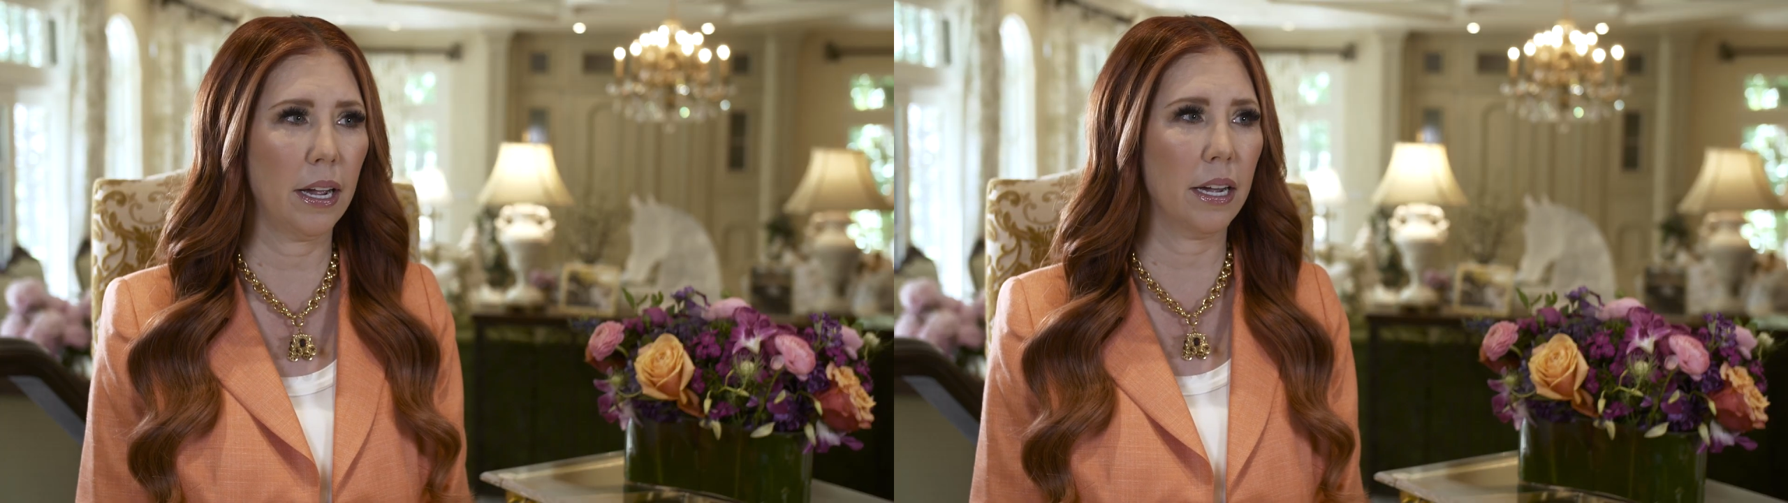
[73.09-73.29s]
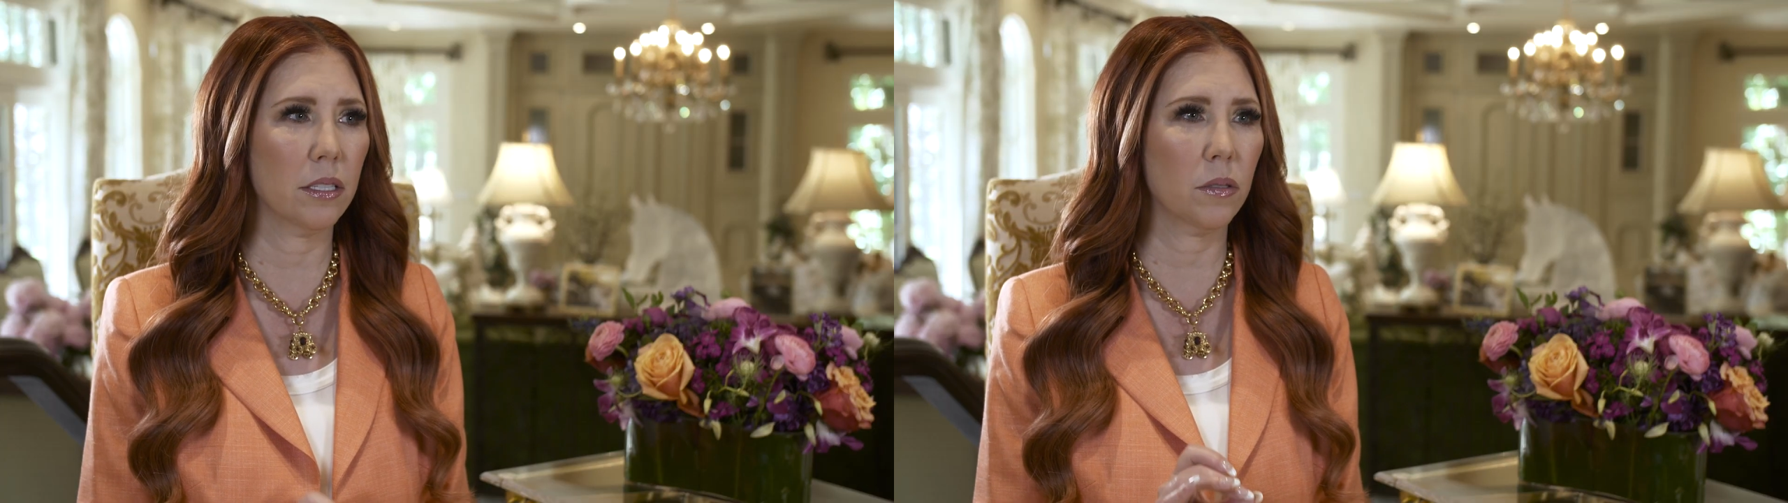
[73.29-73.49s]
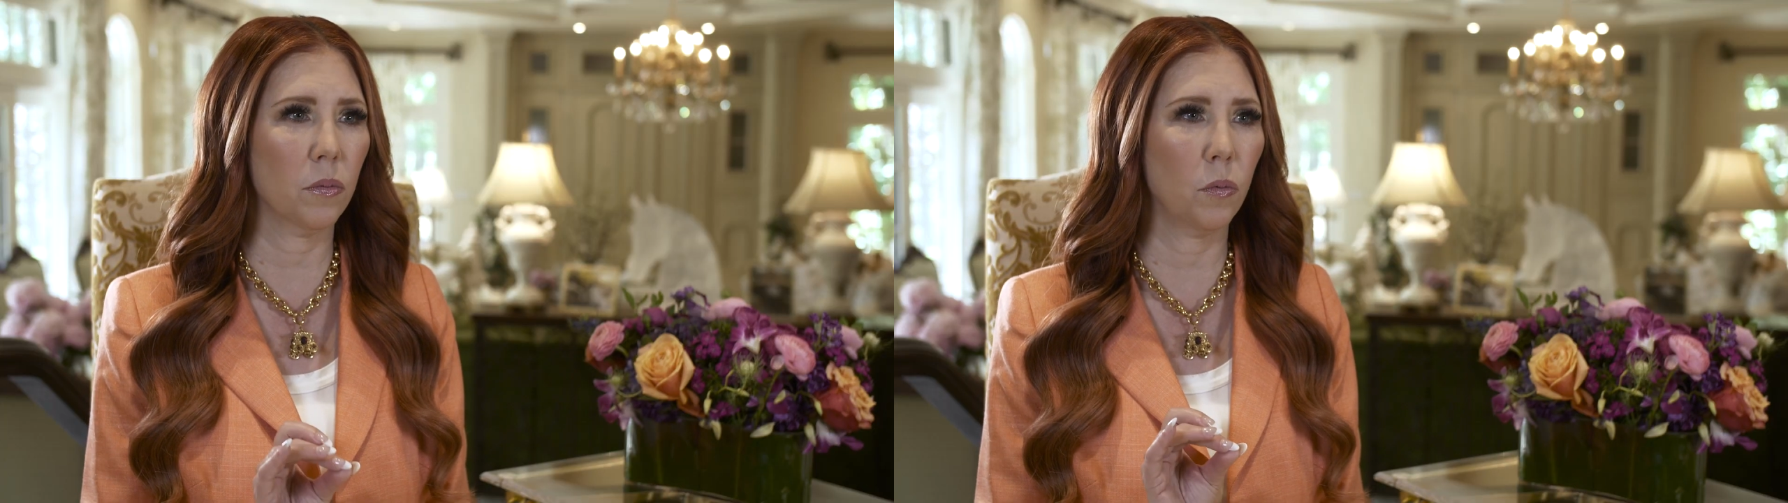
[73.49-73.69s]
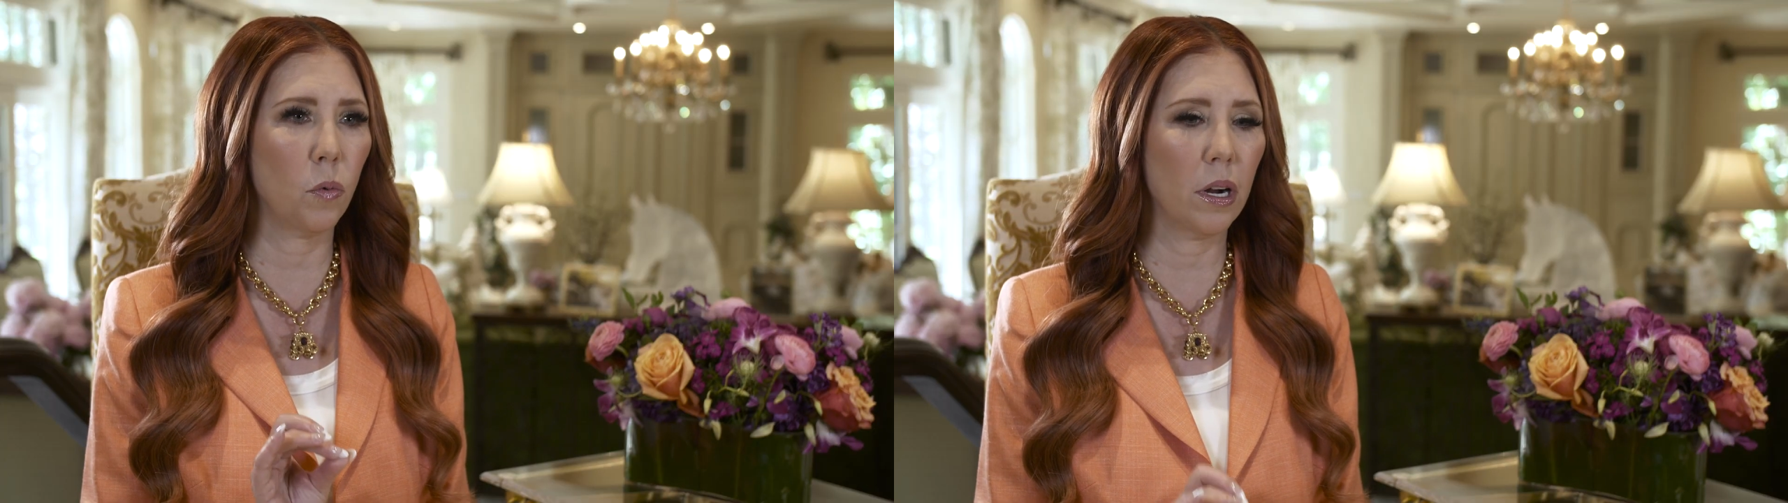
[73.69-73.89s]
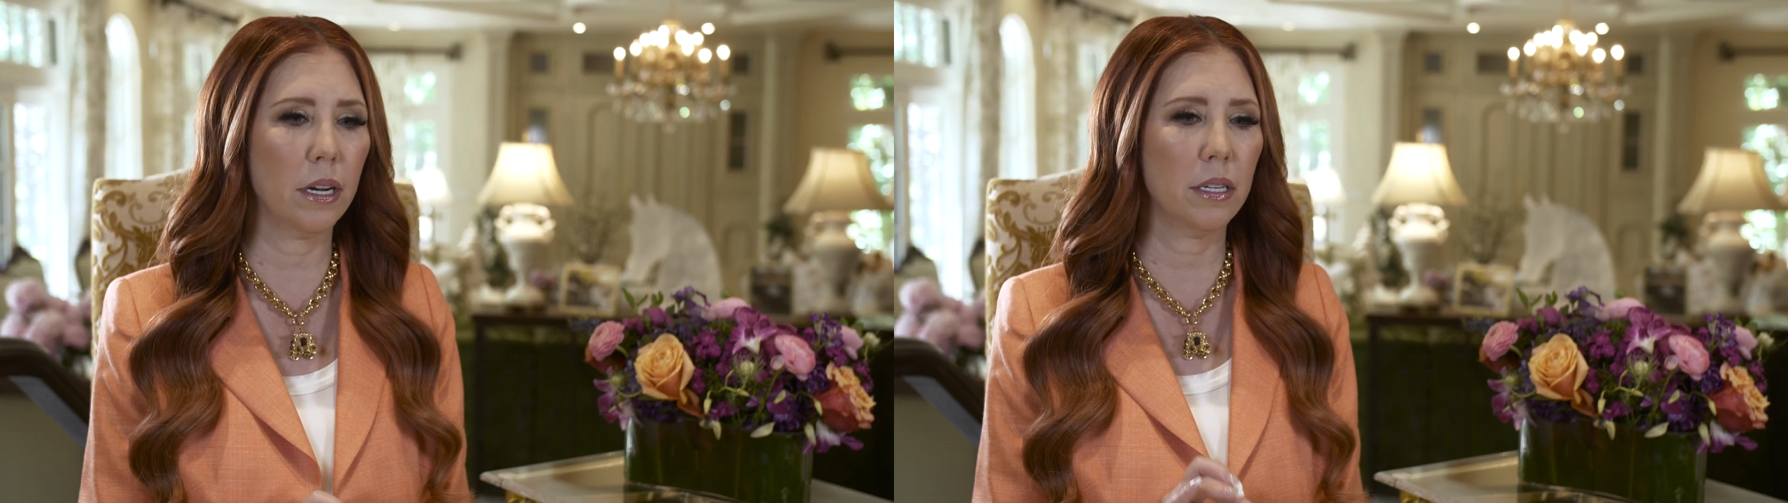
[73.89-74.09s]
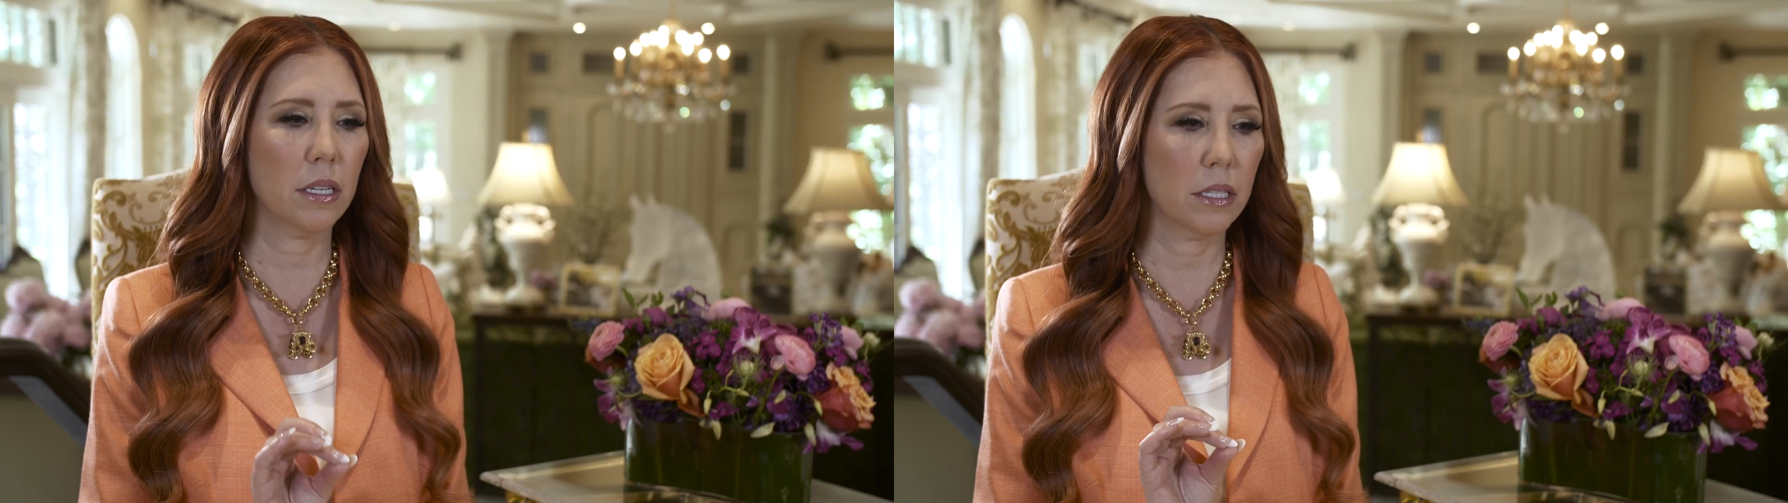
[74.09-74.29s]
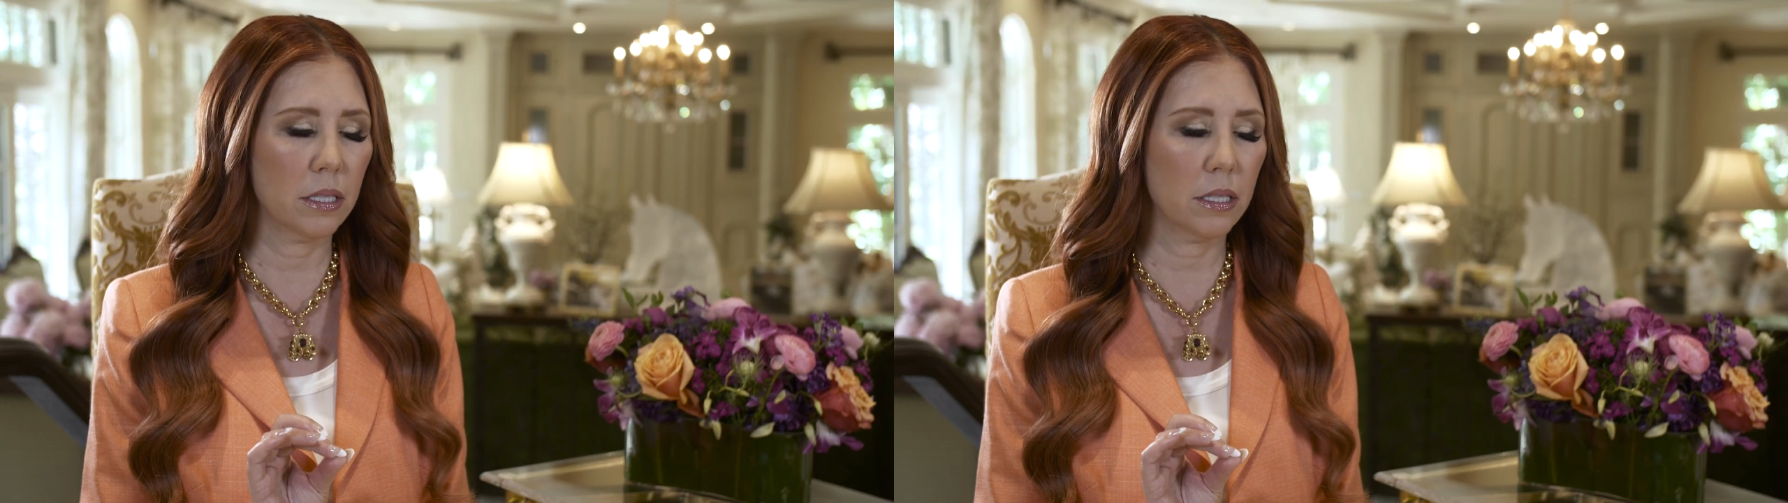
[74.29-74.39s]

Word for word: has one